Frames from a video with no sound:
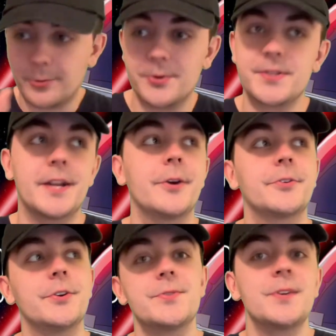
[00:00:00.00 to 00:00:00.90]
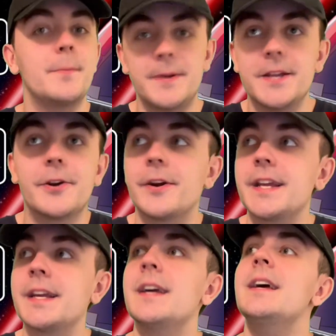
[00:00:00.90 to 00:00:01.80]
Wars characters
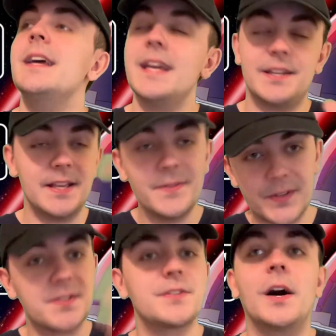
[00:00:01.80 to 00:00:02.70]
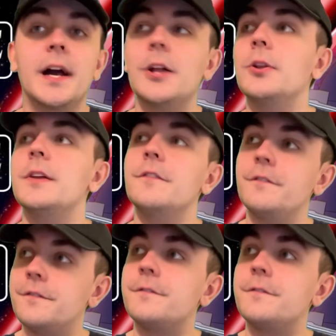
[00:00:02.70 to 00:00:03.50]
appearing and in the style of